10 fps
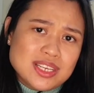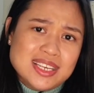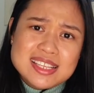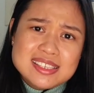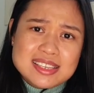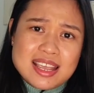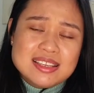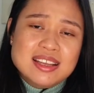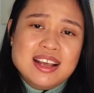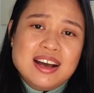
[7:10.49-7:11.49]
or the next
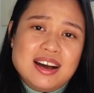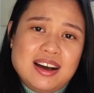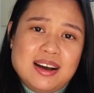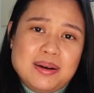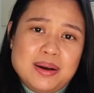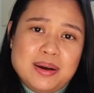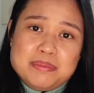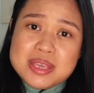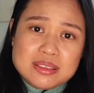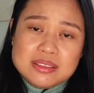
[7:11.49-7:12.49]
day
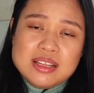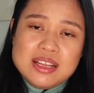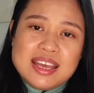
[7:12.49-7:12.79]
a meal.